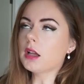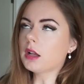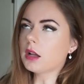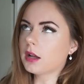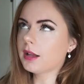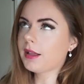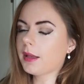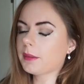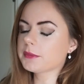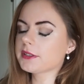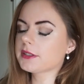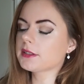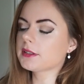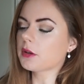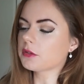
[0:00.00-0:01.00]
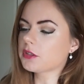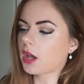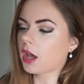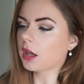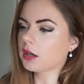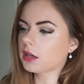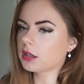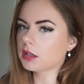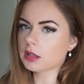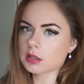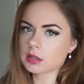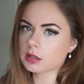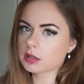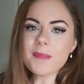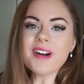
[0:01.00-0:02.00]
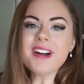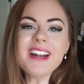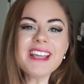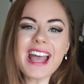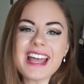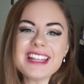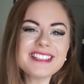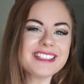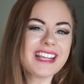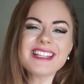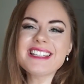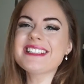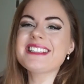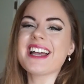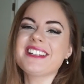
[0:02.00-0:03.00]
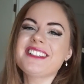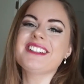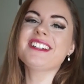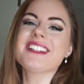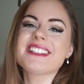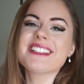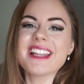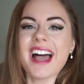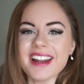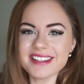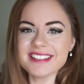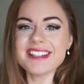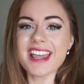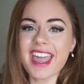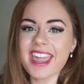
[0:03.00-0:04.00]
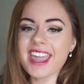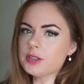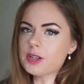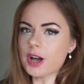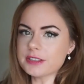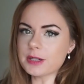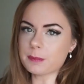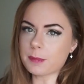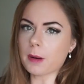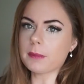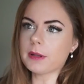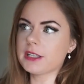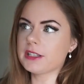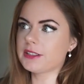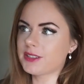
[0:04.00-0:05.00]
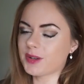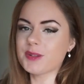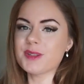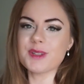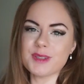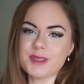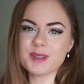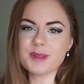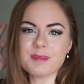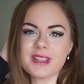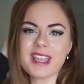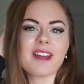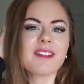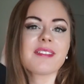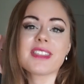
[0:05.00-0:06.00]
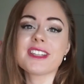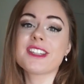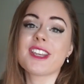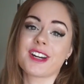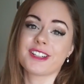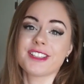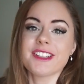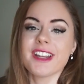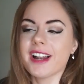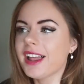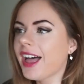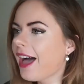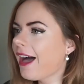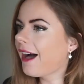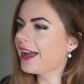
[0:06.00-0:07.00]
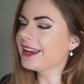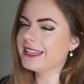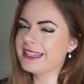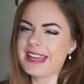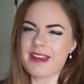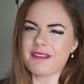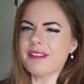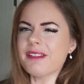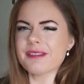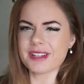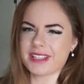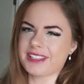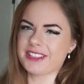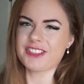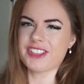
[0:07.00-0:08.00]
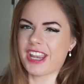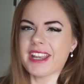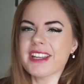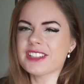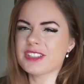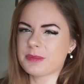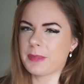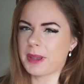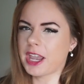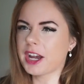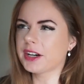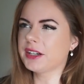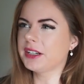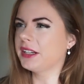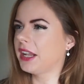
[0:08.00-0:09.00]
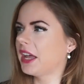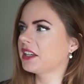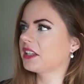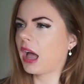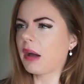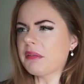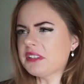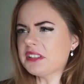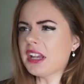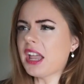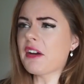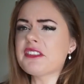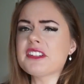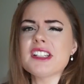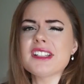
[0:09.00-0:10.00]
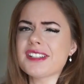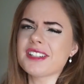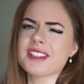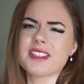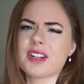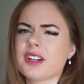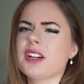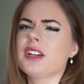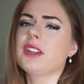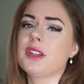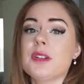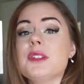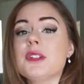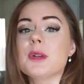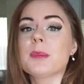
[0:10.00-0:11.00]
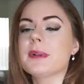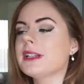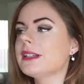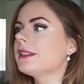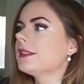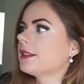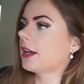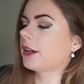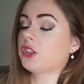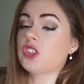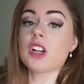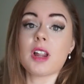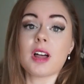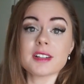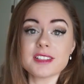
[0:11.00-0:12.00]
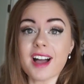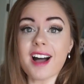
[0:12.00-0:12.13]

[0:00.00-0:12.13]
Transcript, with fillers: Oh, I'm so tired. Morning guys, Today is such an exciting day. You guys are probably so used to me having this hairstyle. I never really changed my hair in like, I would say ever since I started YouTube and it's such a long